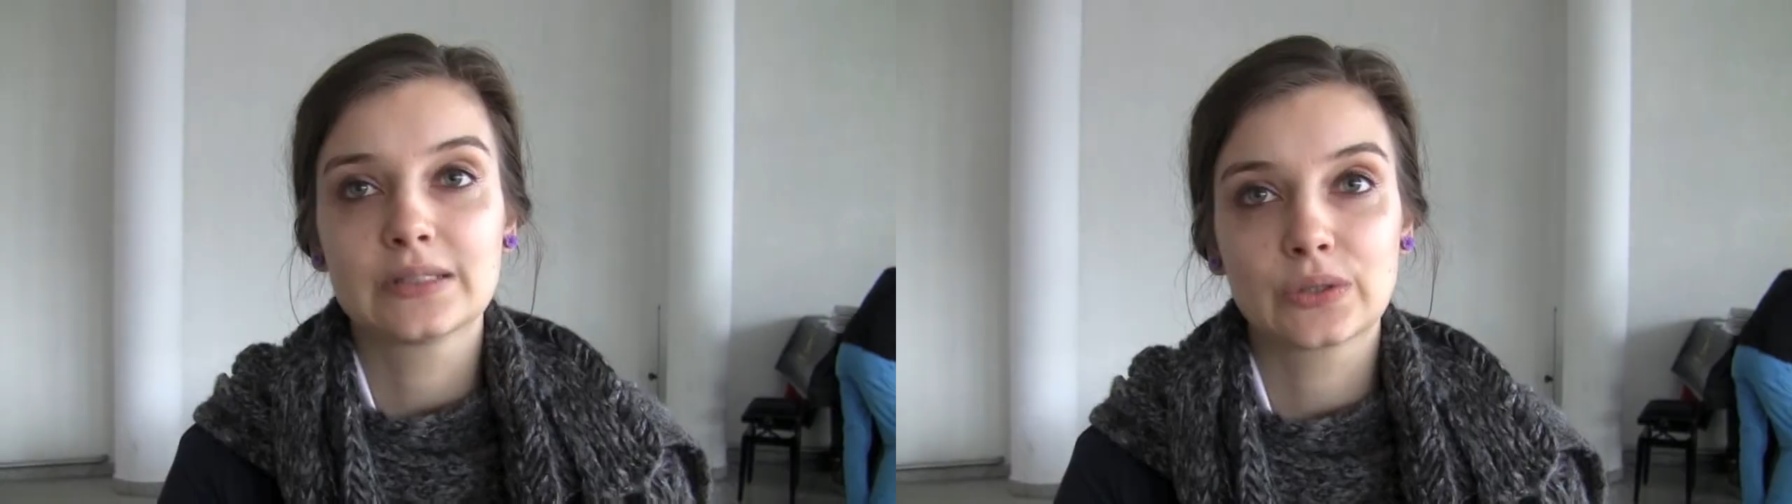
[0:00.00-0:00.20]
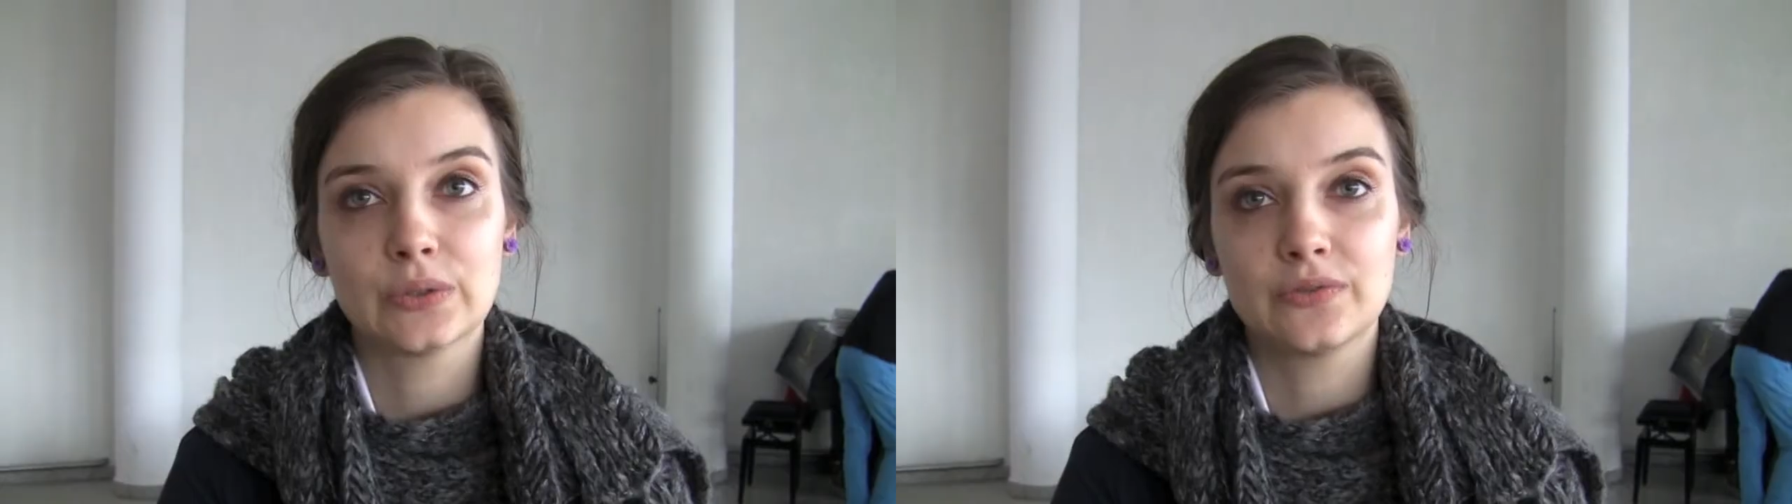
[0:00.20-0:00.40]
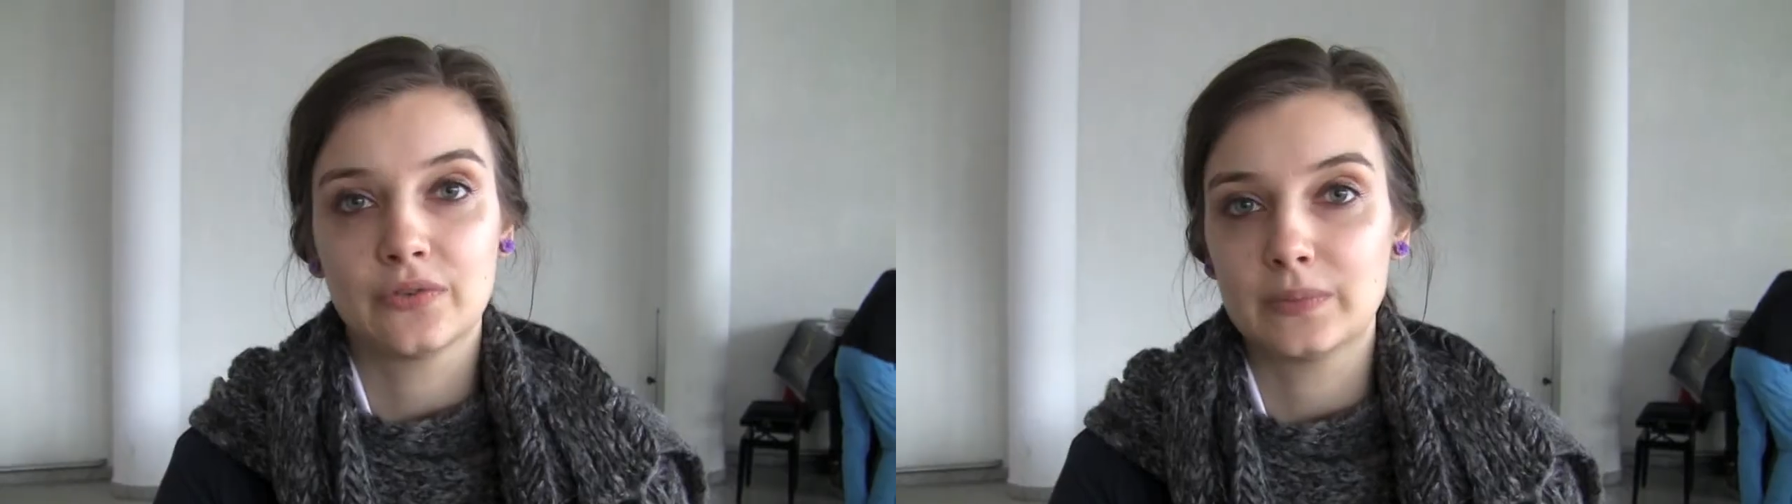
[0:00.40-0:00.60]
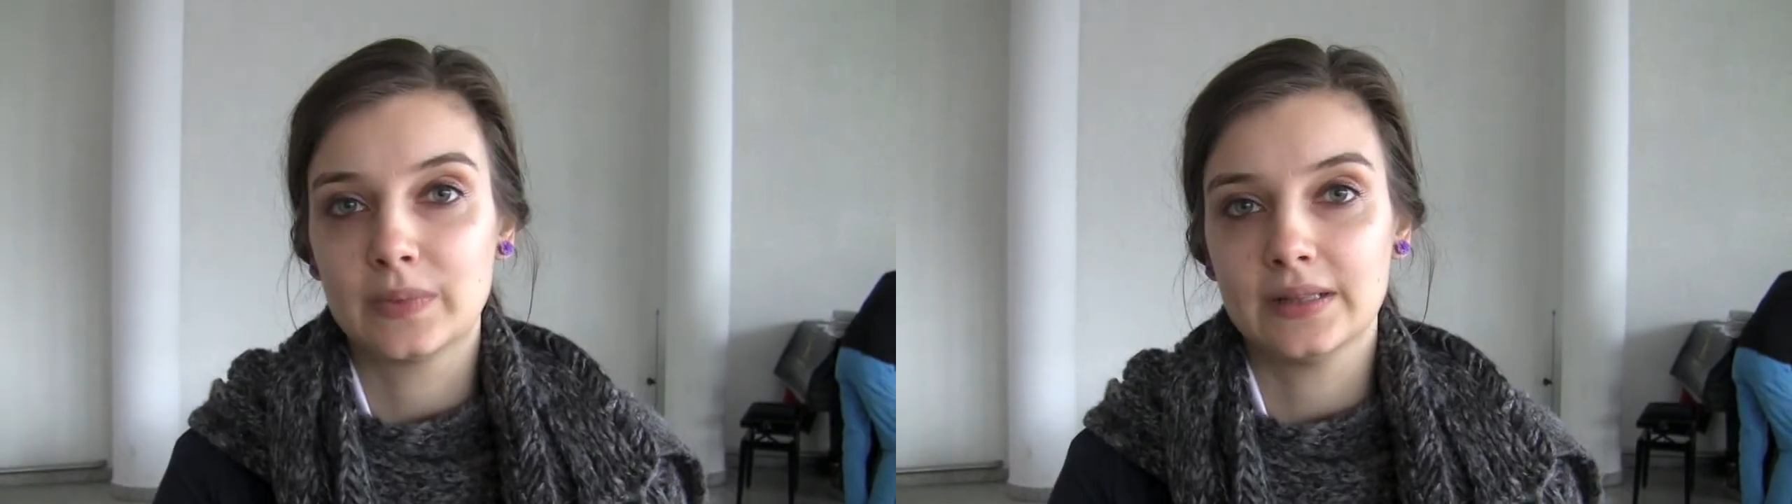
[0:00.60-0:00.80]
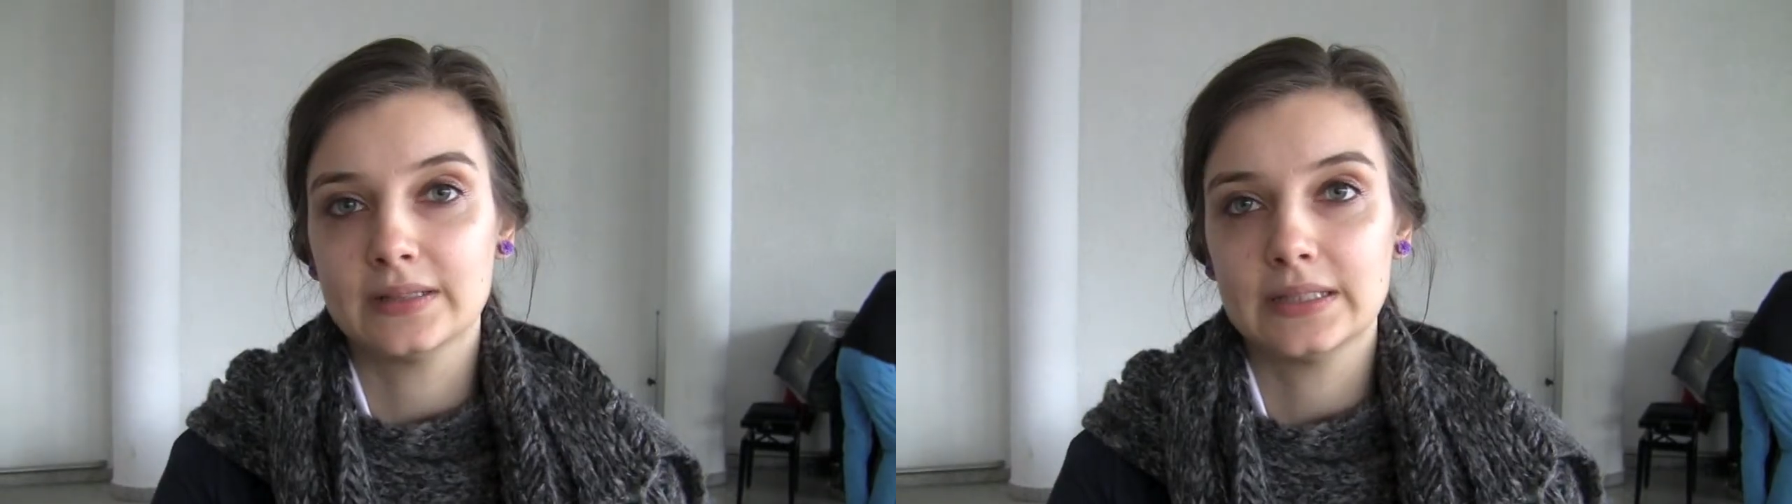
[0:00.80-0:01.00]
is good for
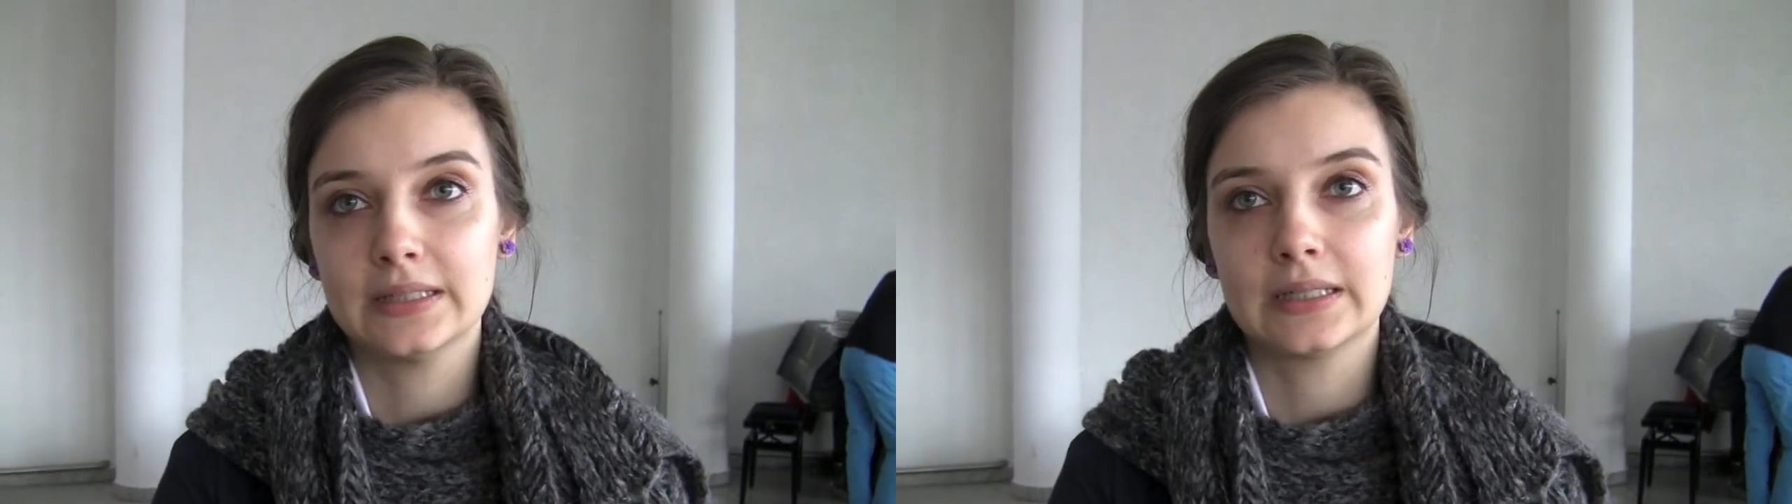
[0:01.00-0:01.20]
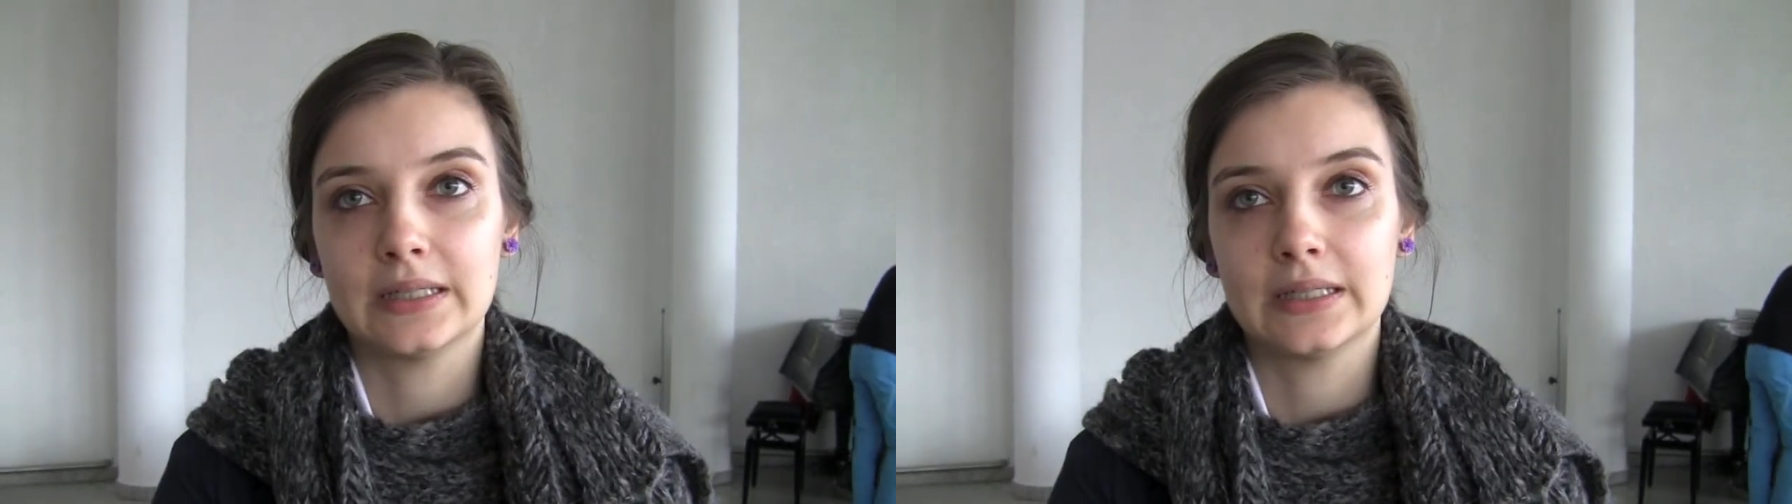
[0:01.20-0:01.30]
building